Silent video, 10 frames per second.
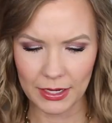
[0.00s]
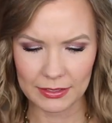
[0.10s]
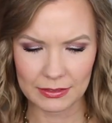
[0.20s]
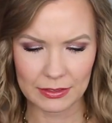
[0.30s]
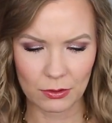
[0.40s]
by
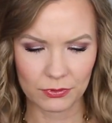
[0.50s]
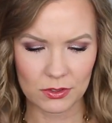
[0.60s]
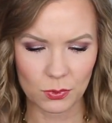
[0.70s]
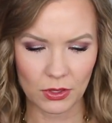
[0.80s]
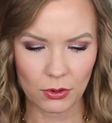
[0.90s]
itself
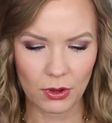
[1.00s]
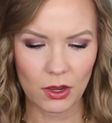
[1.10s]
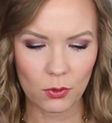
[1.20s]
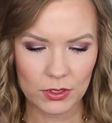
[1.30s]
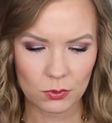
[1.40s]
this week though. I
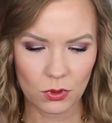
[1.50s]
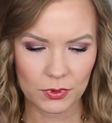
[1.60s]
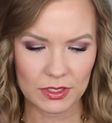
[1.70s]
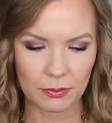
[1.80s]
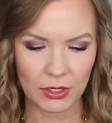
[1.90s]
always wore it
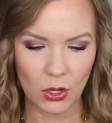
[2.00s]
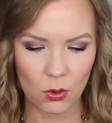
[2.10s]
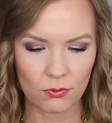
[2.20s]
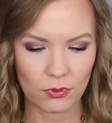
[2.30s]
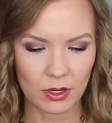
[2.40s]
with something
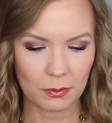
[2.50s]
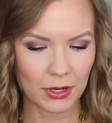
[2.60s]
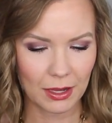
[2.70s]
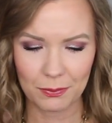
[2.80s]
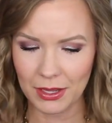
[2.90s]
over it,
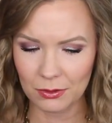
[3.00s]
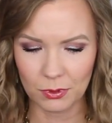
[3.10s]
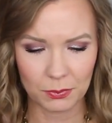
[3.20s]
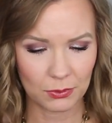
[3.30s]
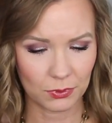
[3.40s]
but I bet it
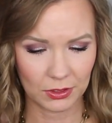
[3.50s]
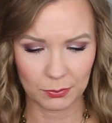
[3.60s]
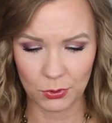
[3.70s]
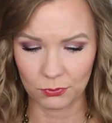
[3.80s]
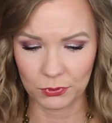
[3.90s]
would be really
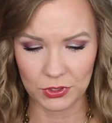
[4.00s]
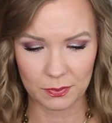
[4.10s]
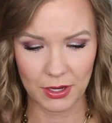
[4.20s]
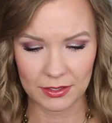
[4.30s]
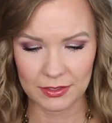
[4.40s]
beautiful
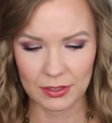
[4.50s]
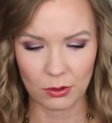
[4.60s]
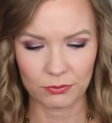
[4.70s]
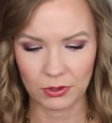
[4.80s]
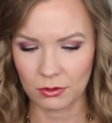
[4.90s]
just by
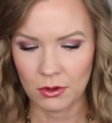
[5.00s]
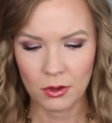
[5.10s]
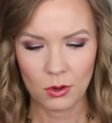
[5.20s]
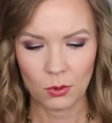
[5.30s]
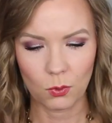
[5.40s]
itself and
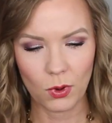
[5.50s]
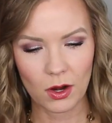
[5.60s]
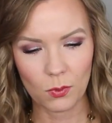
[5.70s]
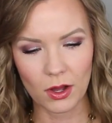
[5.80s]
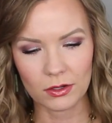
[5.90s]

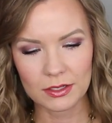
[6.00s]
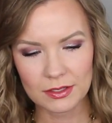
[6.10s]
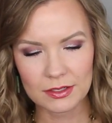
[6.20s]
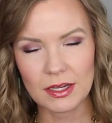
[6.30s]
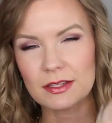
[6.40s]
wear well because
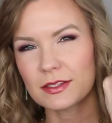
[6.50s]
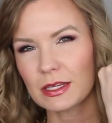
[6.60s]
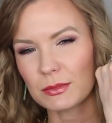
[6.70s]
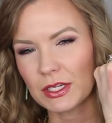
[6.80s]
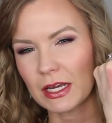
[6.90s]
it does
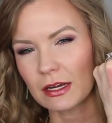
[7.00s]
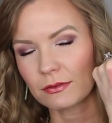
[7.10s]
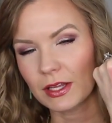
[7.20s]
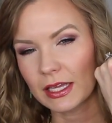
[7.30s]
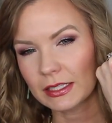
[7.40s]
seem to kind
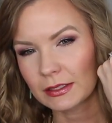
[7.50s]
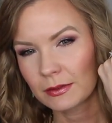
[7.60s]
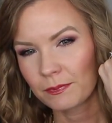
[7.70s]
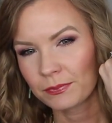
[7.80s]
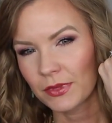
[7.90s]
of like
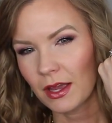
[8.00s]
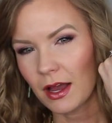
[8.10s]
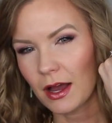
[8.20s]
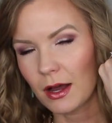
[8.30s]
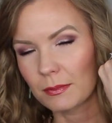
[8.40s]

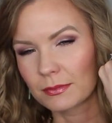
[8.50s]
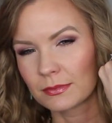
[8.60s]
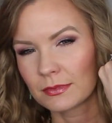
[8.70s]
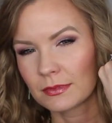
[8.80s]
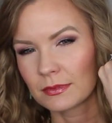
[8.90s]
um,